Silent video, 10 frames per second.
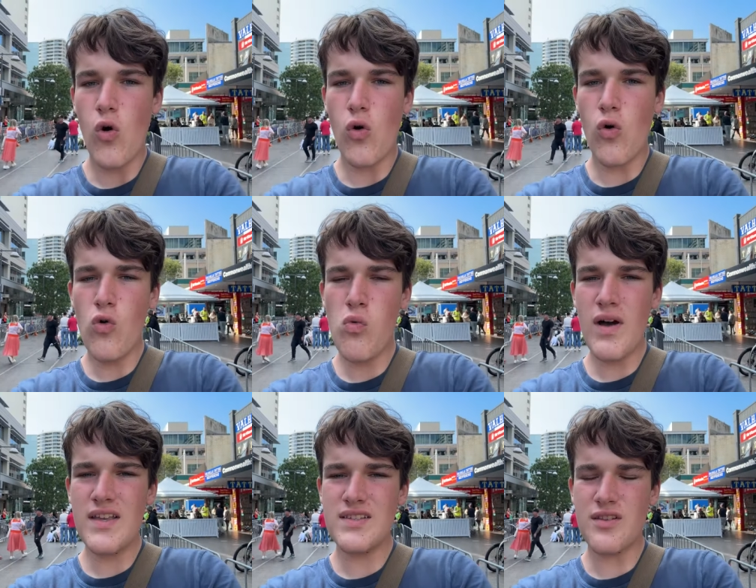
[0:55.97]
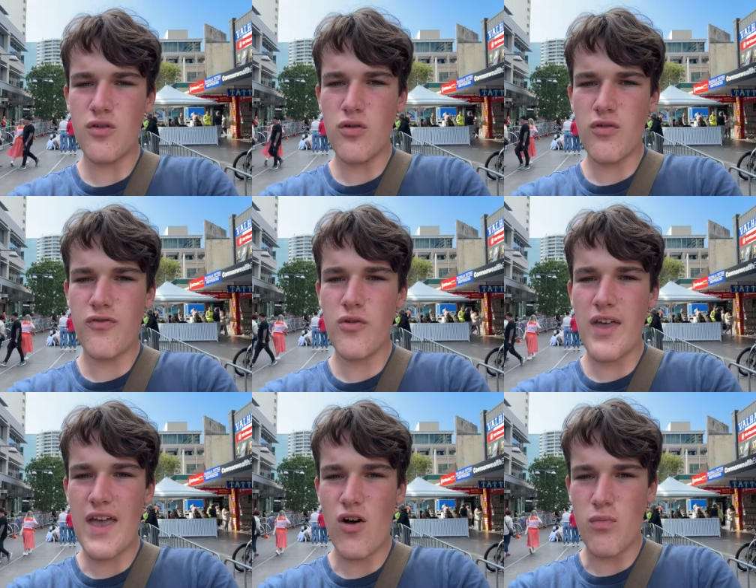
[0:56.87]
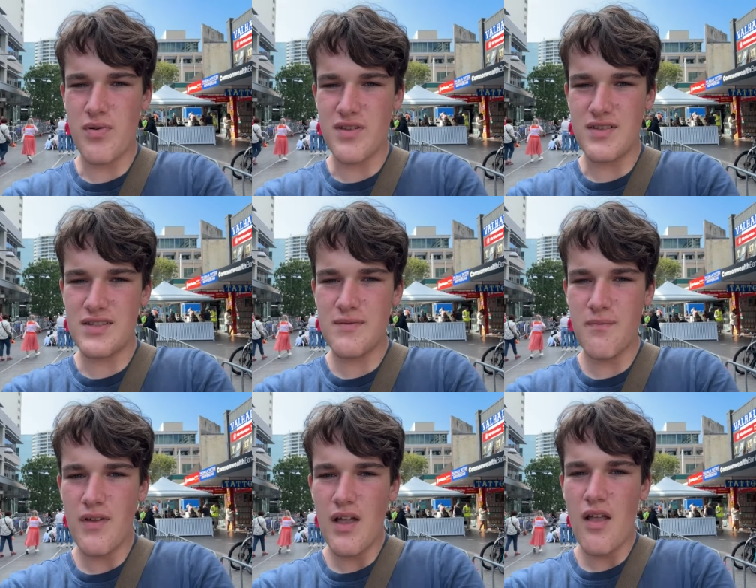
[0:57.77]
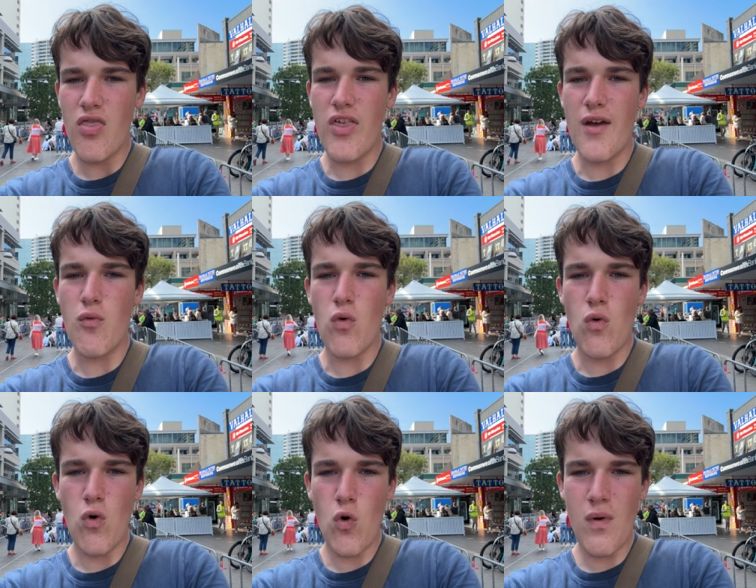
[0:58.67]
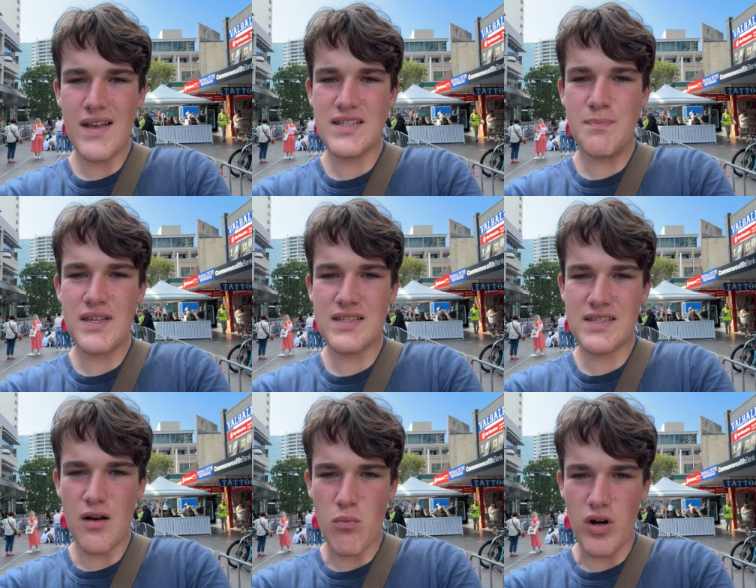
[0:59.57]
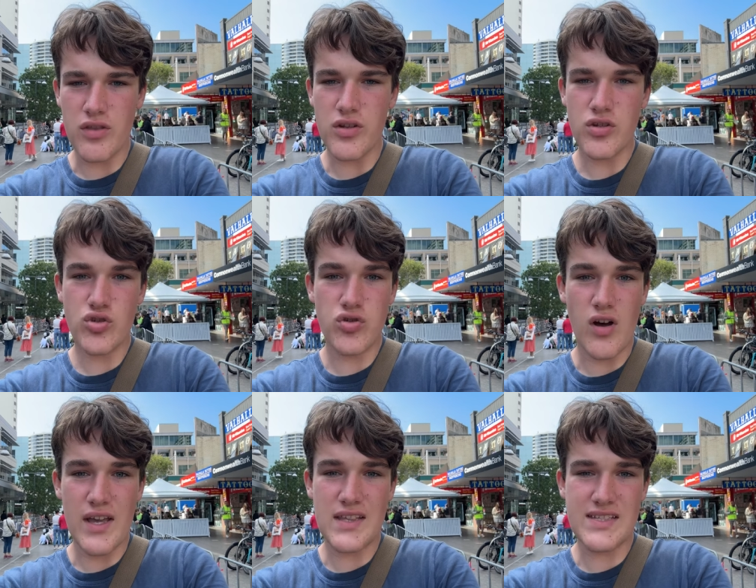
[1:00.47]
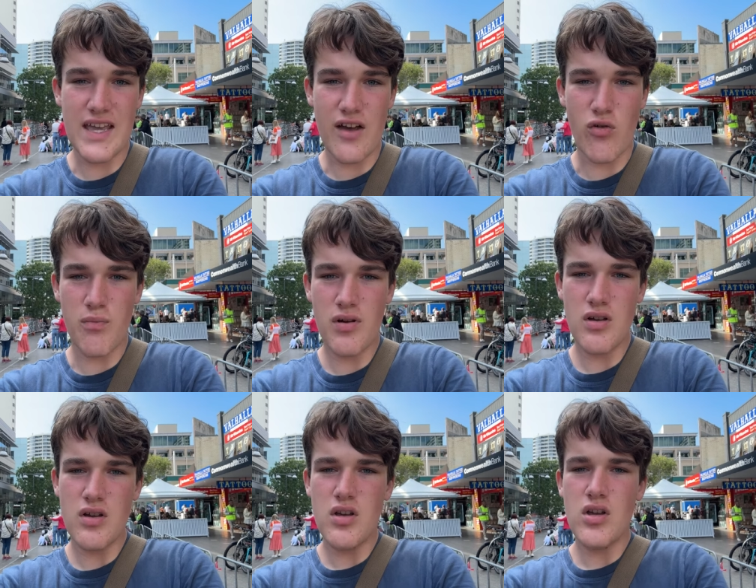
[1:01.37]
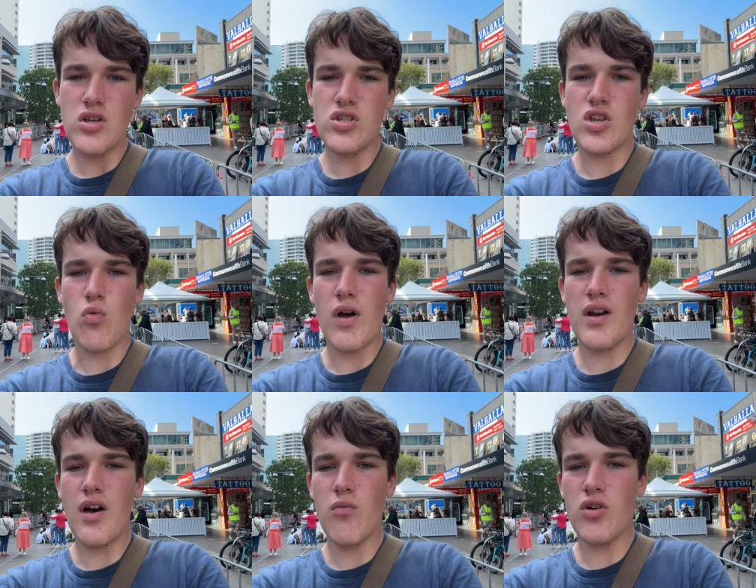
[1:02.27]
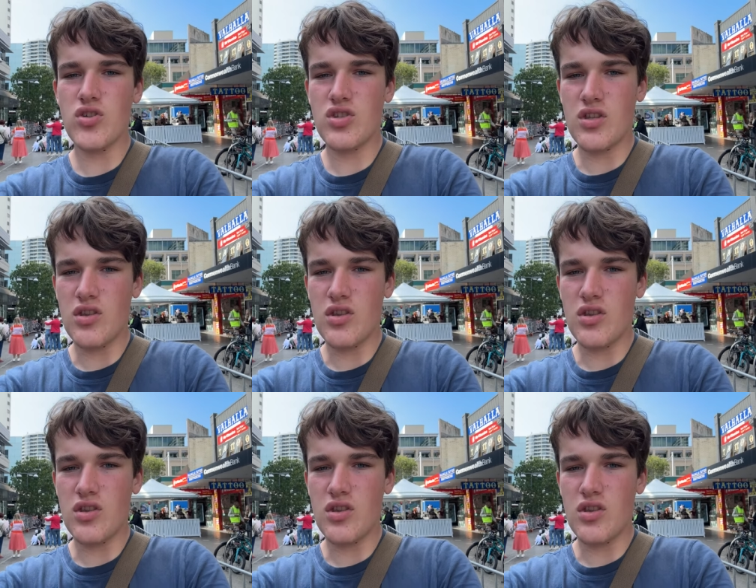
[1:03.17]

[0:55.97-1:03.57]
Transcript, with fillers: Always look for the helpers. There will always be someone trying to help. So when I watch the